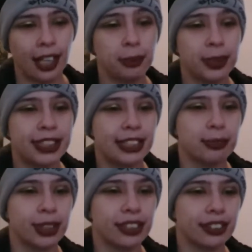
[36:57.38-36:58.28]
Albus
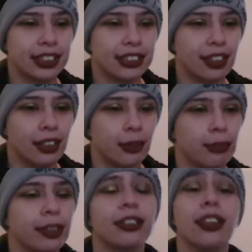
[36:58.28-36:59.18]
Simpson's
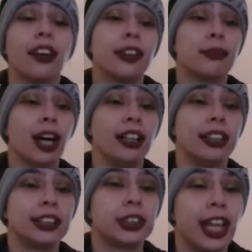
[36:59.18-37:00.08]
nothing
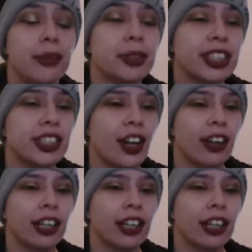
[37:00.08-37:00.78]
much. I'm just